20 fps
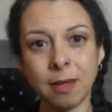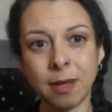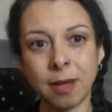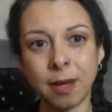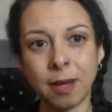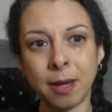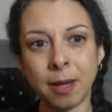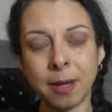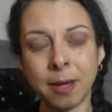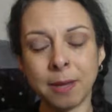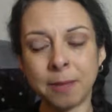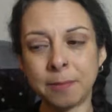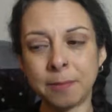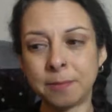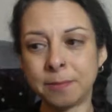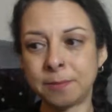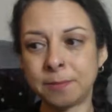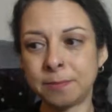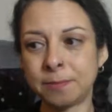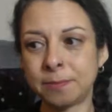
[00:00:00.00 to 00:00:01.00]

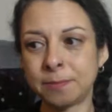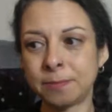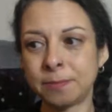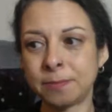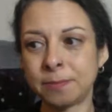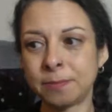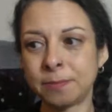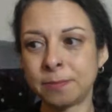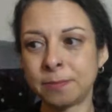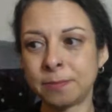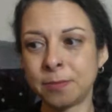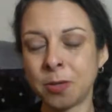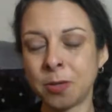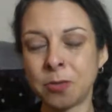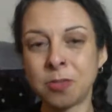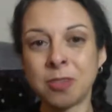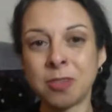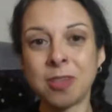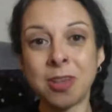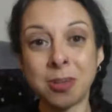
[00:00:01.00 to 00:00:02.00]
um,
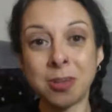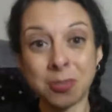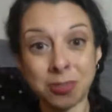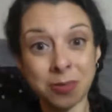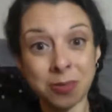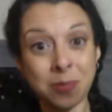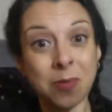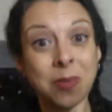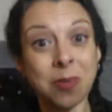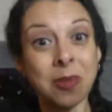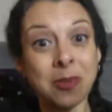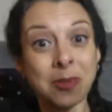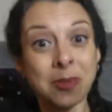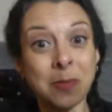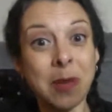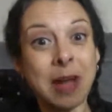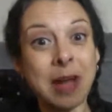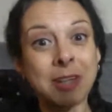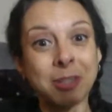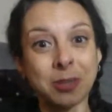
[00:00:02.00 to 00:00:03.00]
there's a
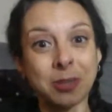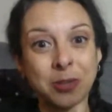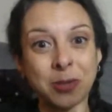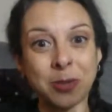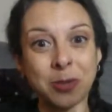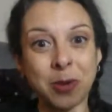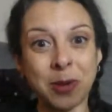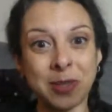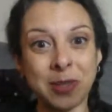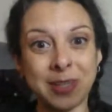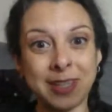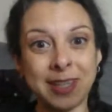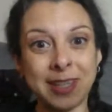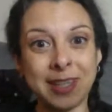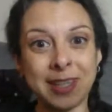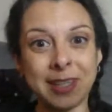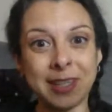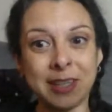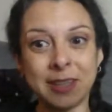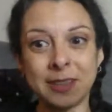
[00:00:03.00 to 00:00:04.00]
magical quality
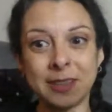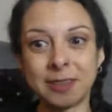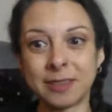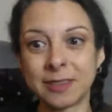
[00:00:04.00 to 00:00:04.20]
here.